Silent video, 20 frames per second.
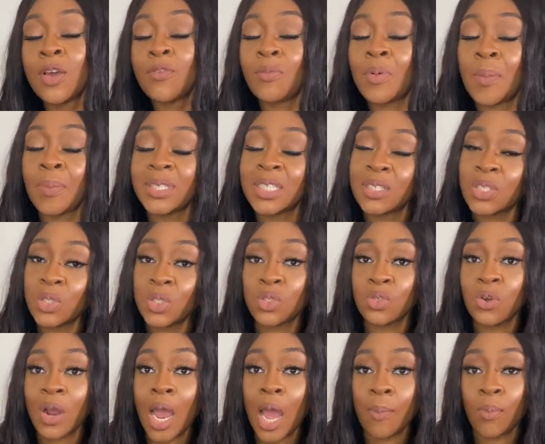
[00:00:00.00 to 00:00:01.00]
Remember to
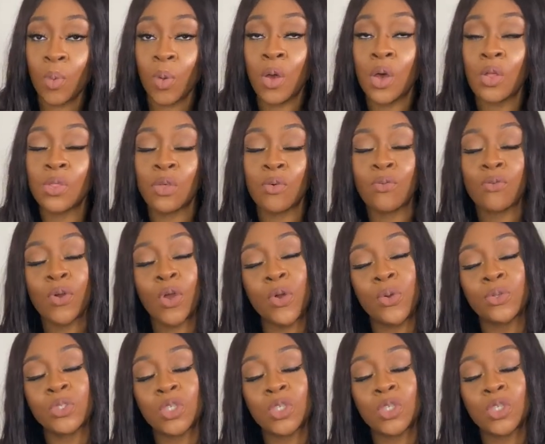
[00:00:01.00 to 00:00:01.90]
subscribe. We're on the road